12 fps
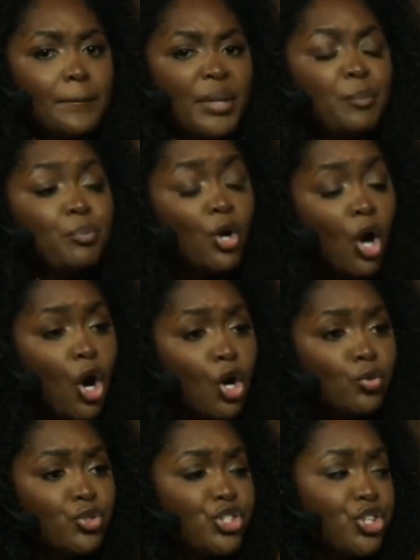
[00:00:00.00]
be
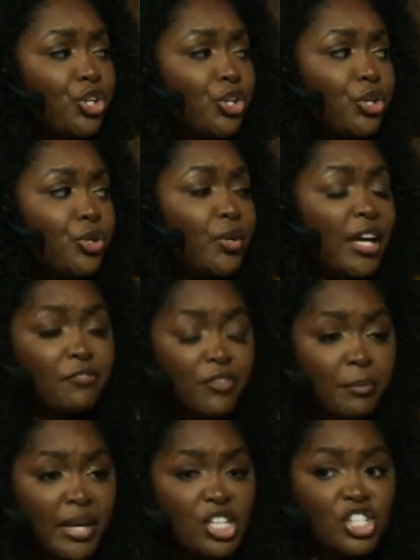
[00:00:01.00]
prone to
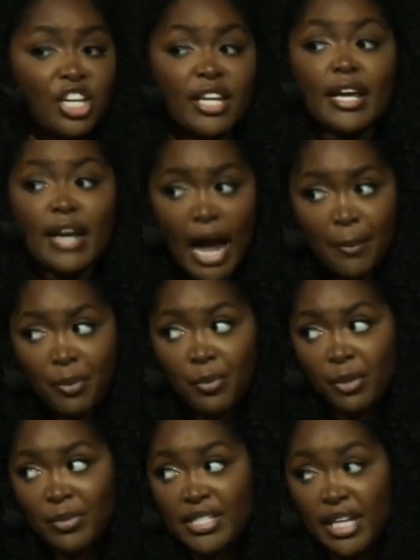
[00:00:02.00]
inflammation and
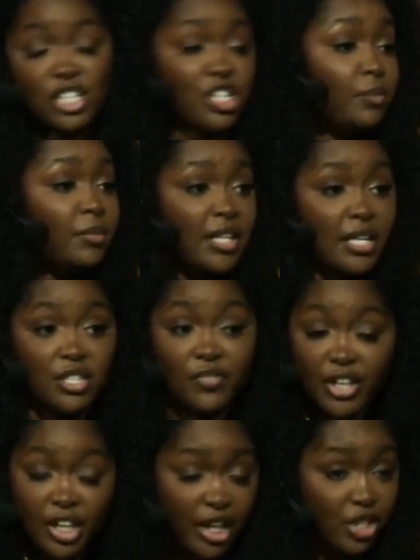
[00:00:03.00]
hyperpigmentation because
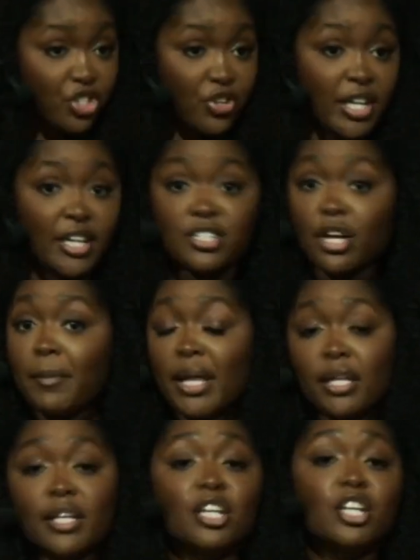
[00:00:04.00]
of any injury, because our
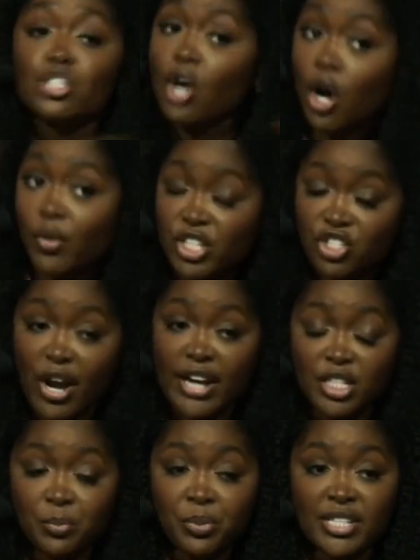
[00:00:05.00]
melanin is always
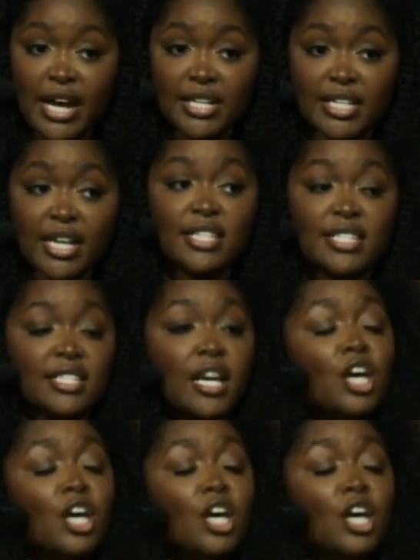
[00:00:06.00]
trying to protect us.